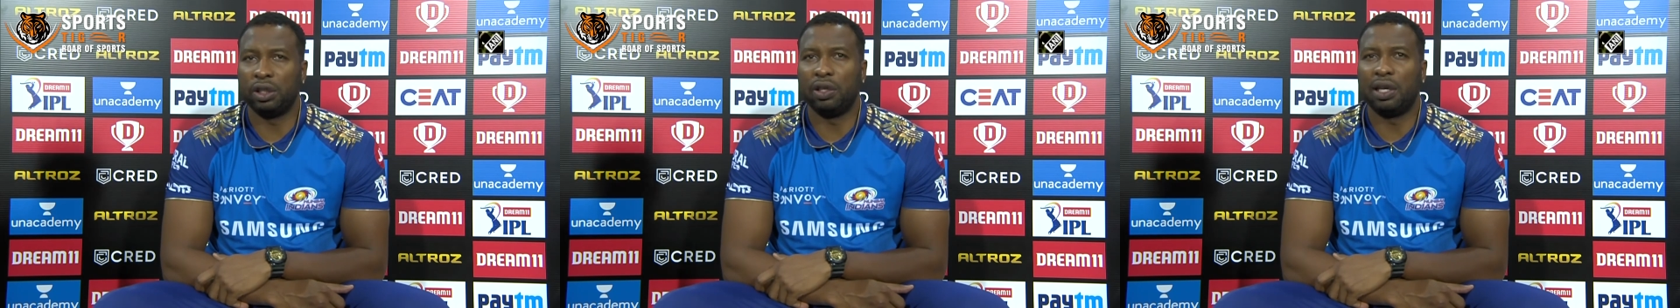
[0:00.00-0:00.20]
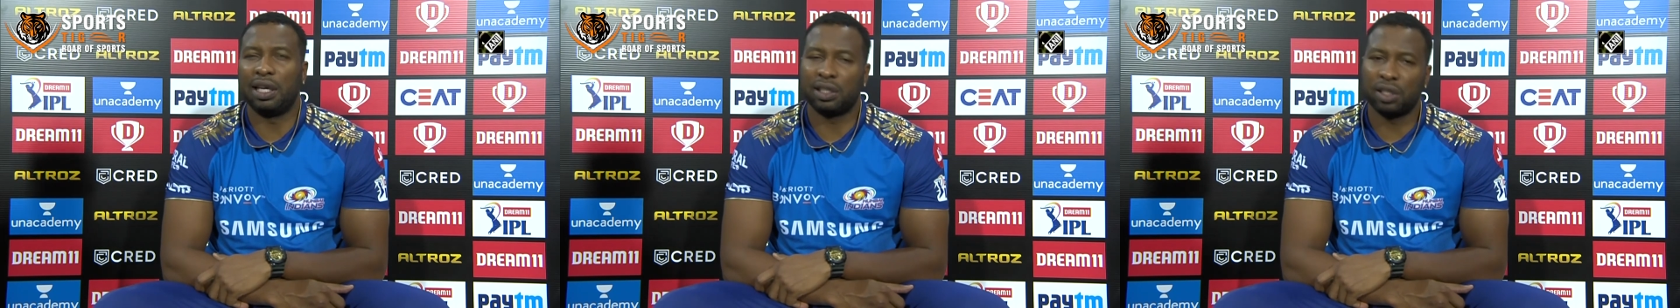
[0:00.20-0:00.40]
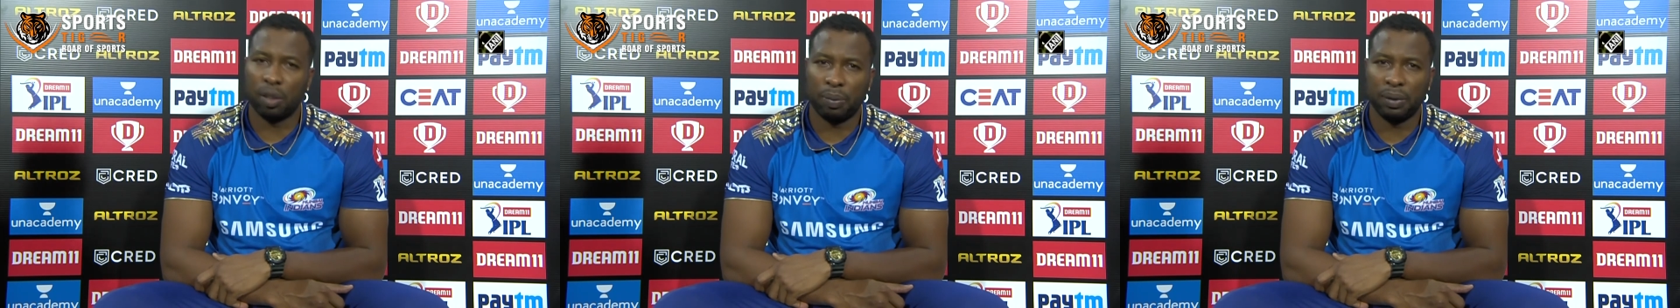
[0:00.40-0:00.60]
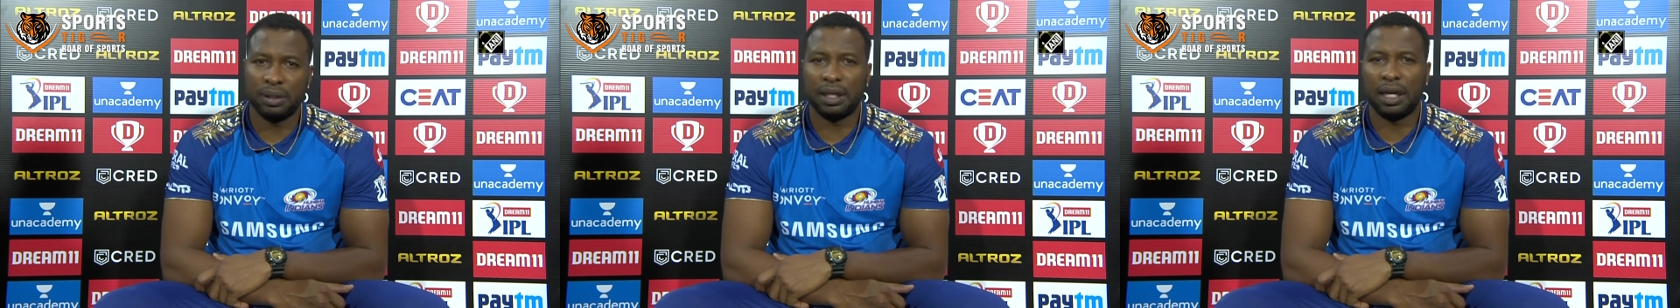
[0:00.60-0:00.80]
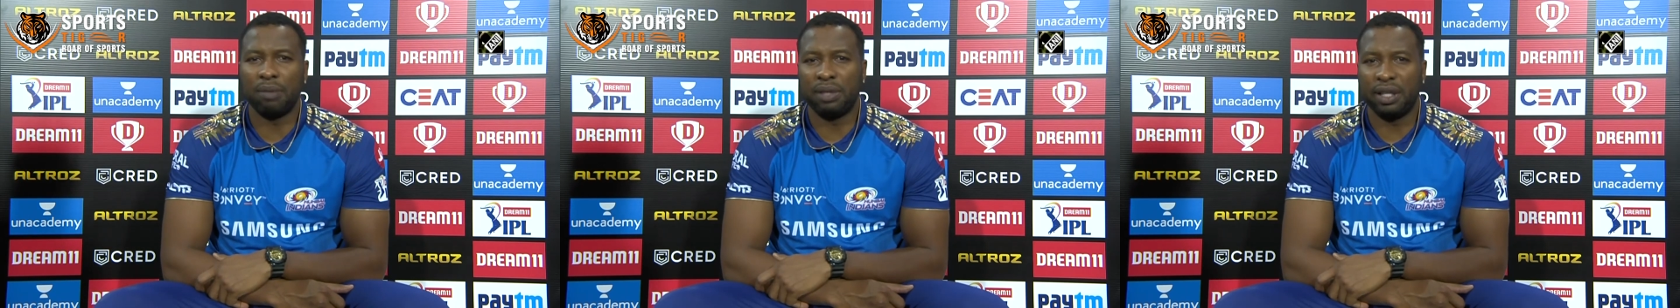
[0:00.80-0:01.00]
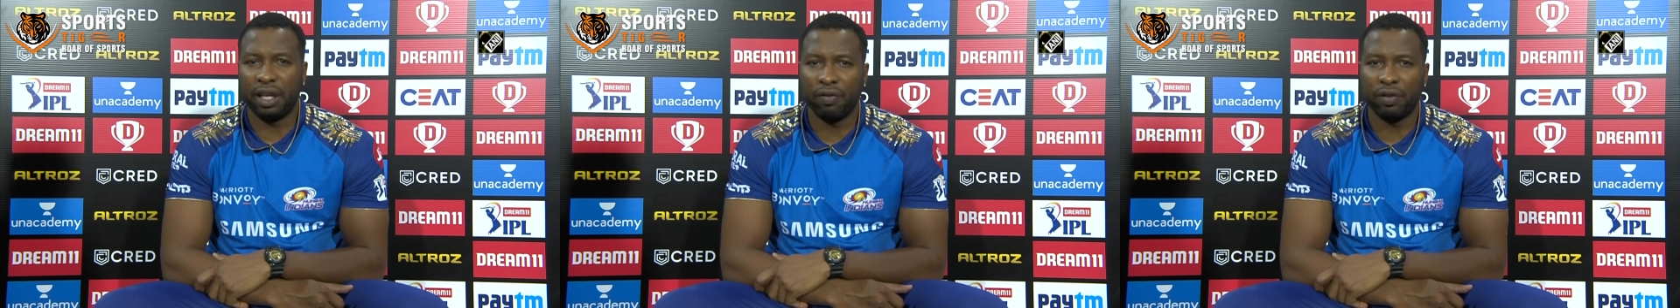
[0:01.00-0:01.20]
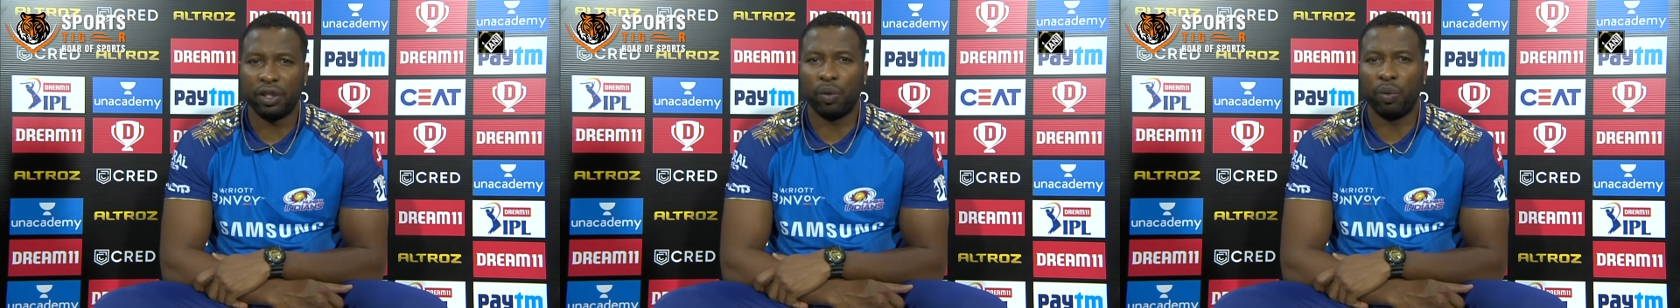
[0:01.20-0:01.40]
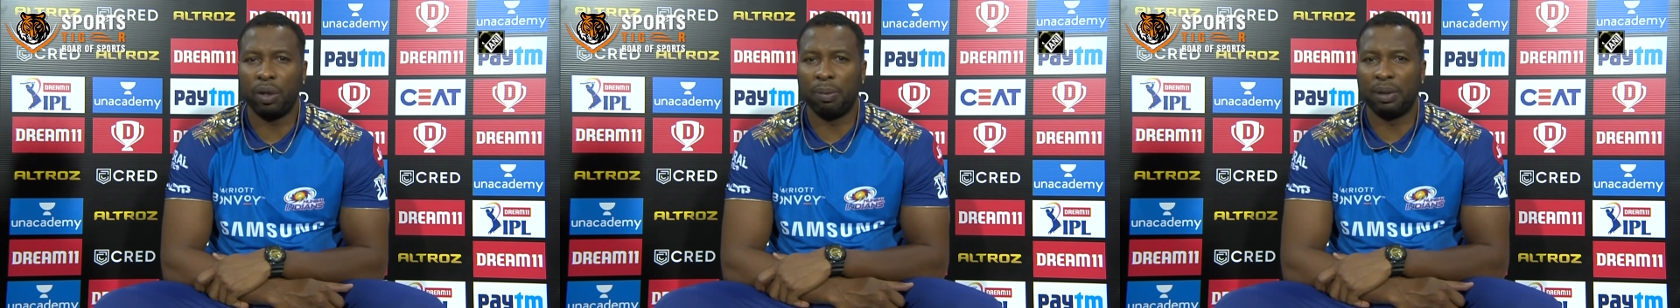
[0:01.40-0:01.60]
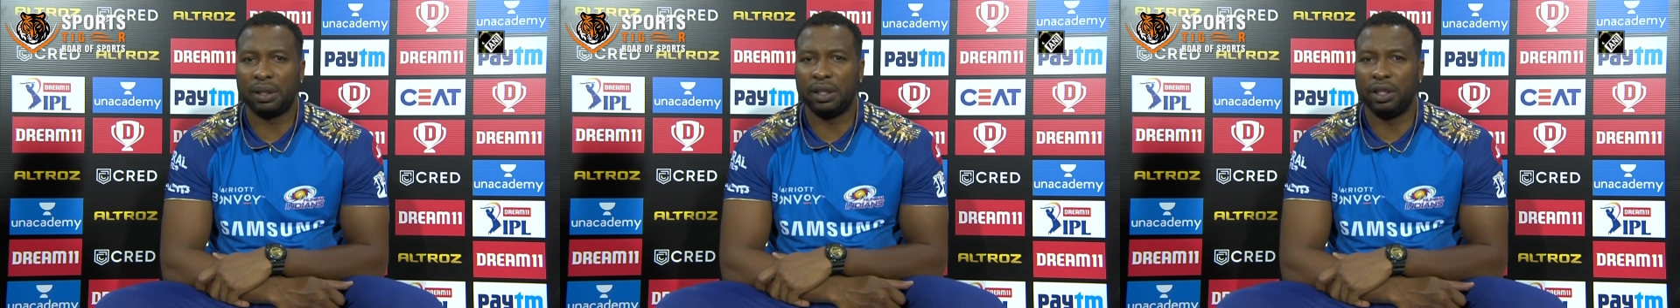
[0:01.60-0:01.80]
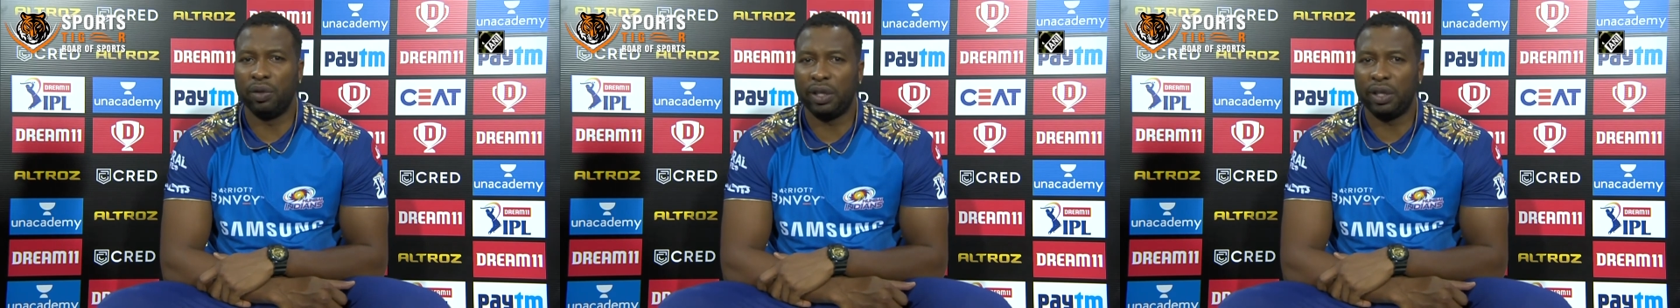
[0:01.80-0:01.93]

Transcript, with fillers: You know, last couple of times he gave it away, but, you know,